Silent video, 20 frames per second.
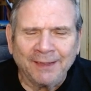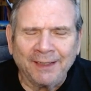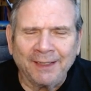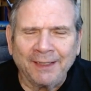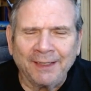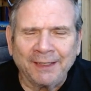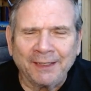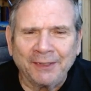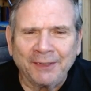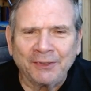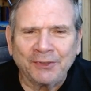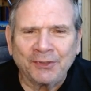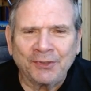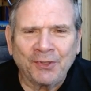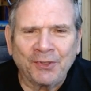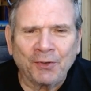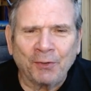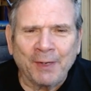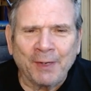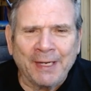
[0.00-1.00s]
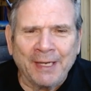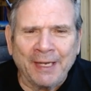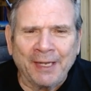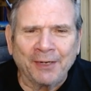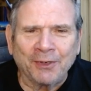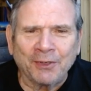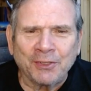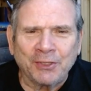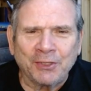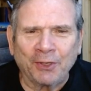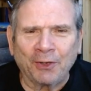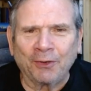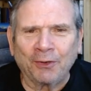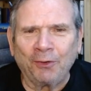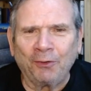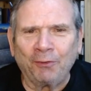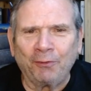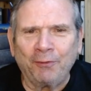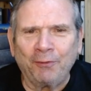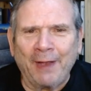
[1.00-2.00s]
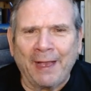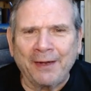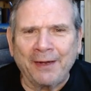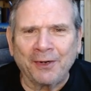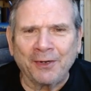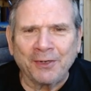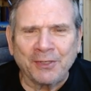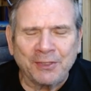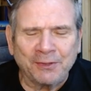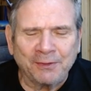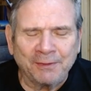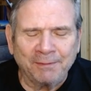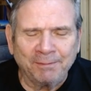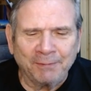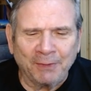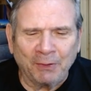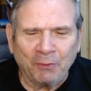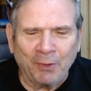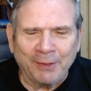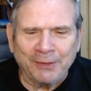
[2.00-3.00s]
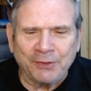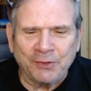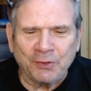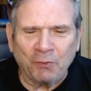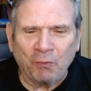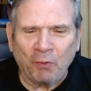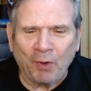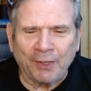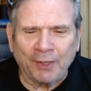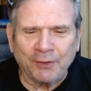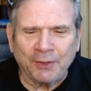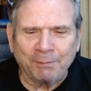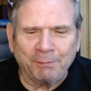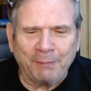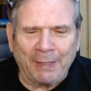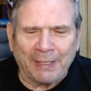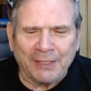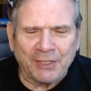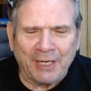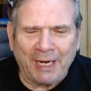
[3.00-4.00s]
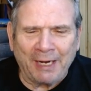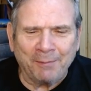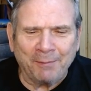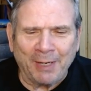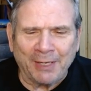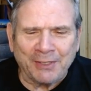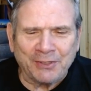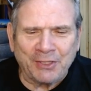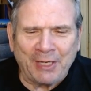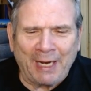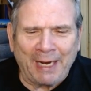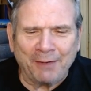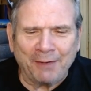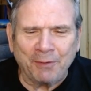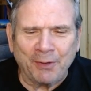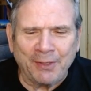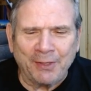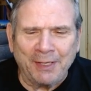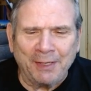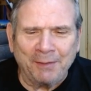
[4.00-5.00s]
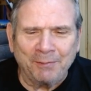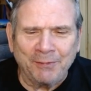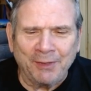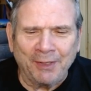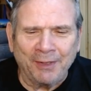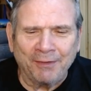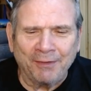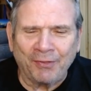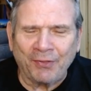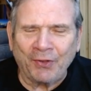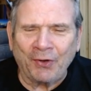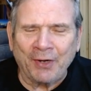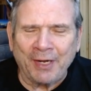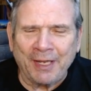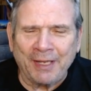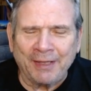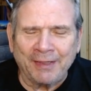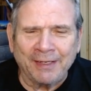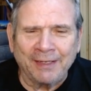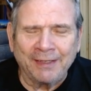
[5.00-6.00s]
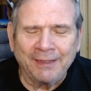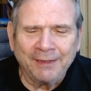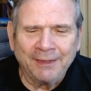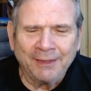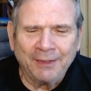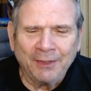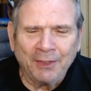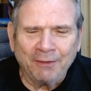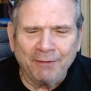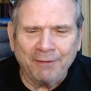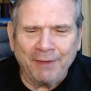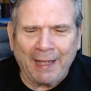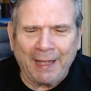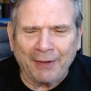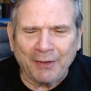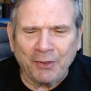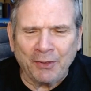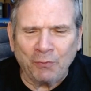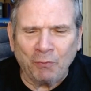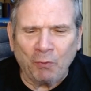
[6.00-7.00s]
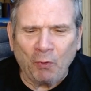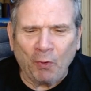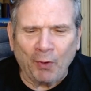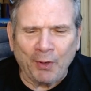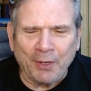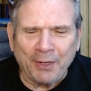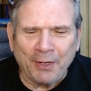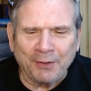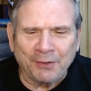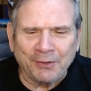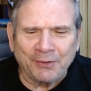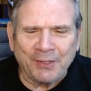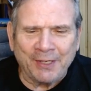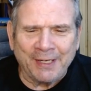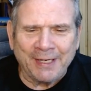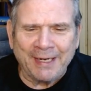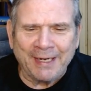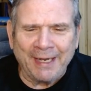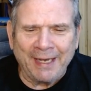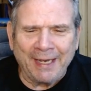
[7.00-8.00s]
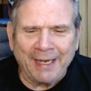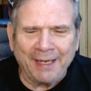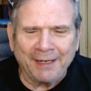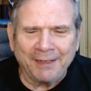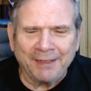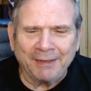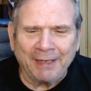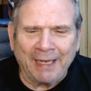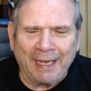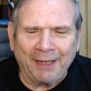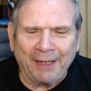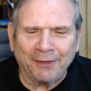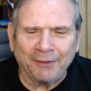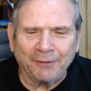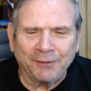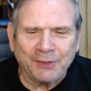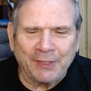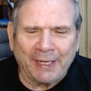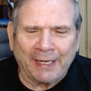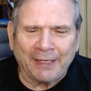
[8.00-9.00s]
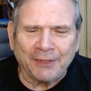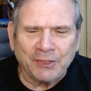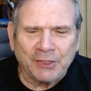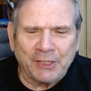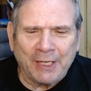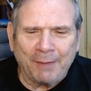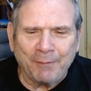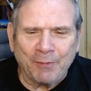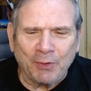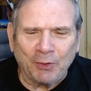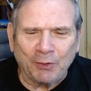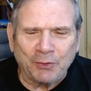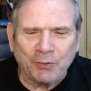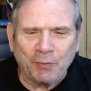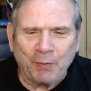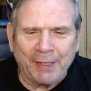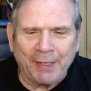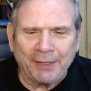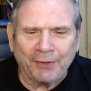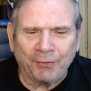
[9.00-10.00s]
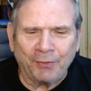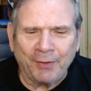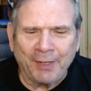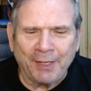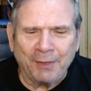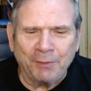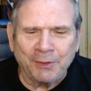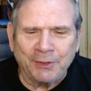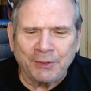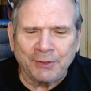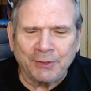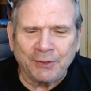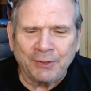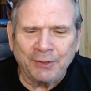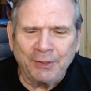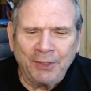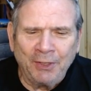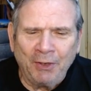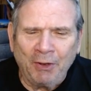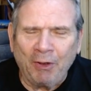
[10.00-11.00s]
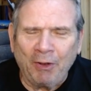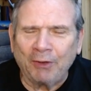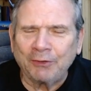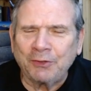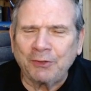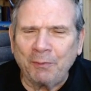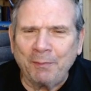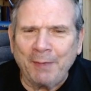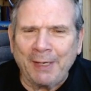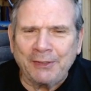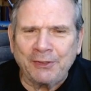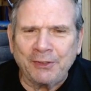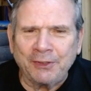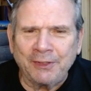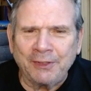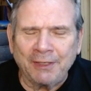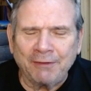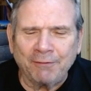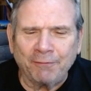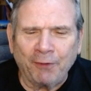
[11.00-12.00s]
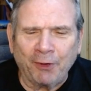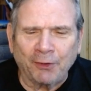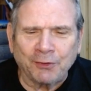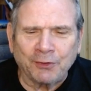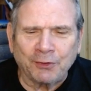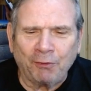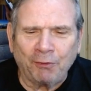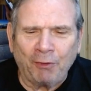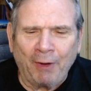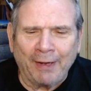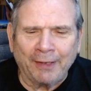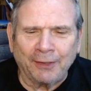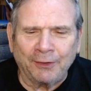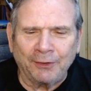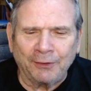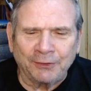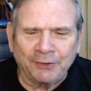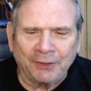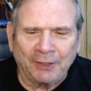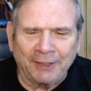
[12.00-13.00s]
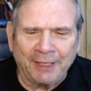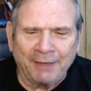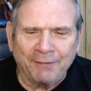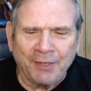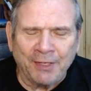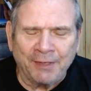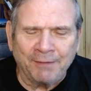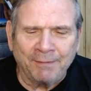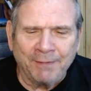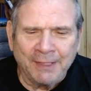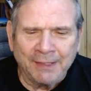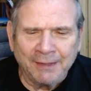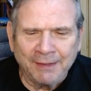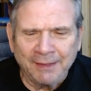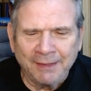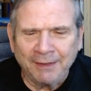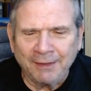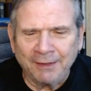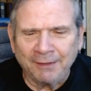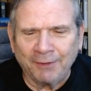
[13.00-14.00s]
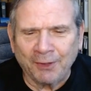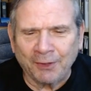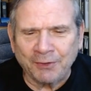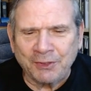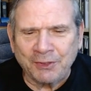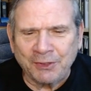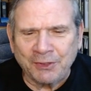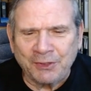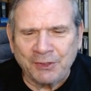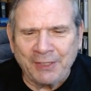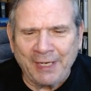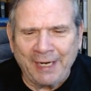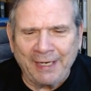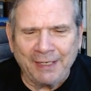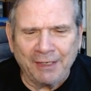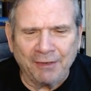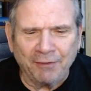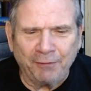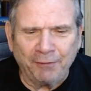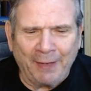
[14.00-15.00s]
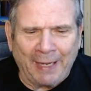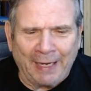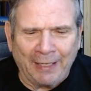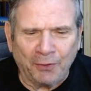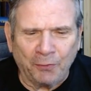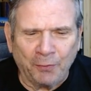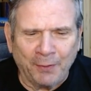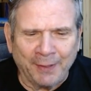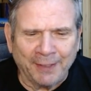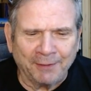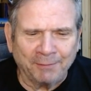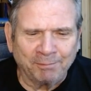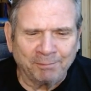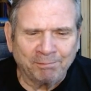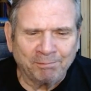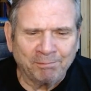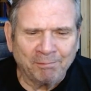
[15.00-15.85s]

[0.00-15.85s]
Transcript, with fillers: uh, his three inner circle fighters, the ones that worked by side by side with him, the 30, the valiant warriors that he had uh, out of 2 Samuel 23, which is also mentioned in 1 Chronicles 11 verses 10 and following.